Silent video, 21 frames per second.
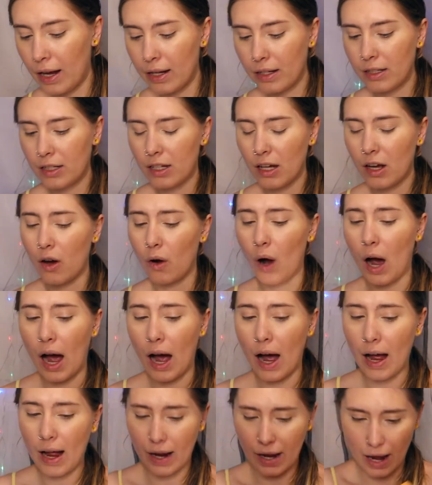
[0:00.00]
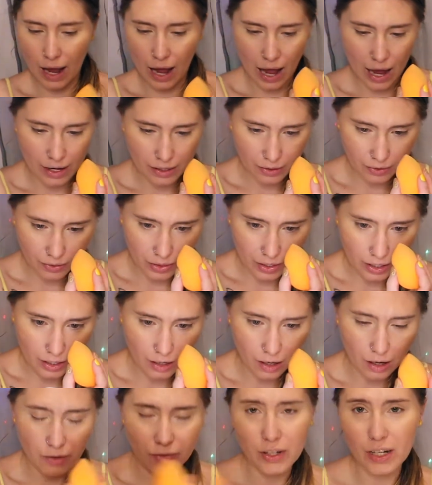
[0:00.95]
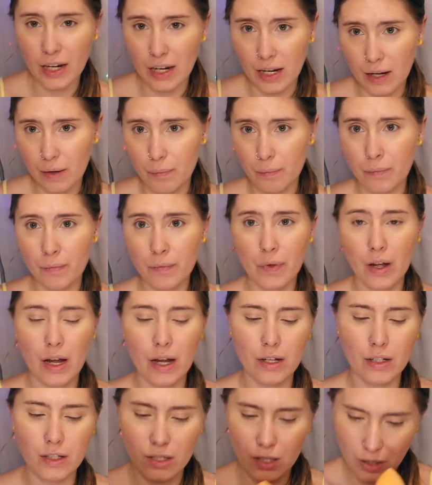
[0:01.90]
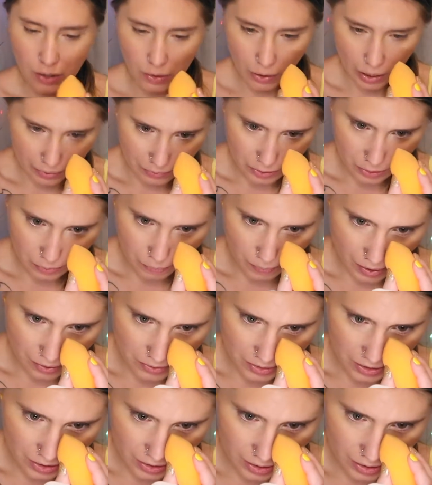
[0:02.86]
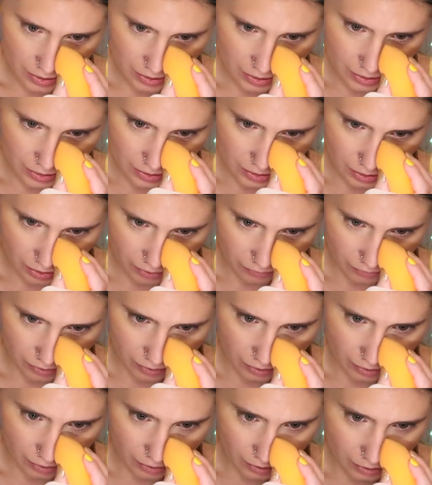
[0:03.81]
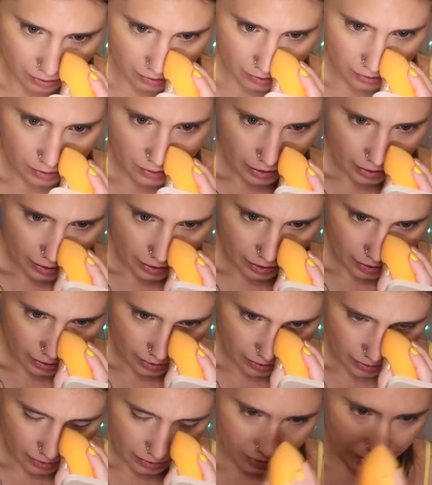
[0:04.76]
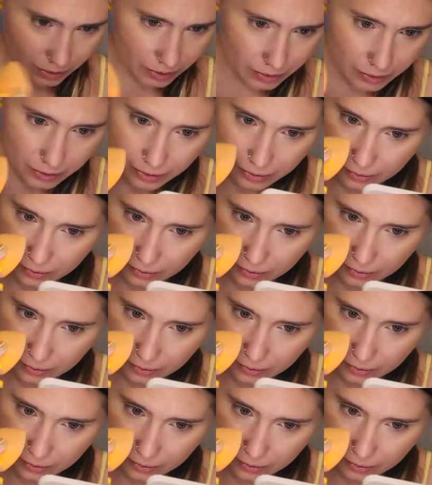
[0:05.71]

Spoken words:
so I had to think of a name, and so I was bouncing ideas off of her, and you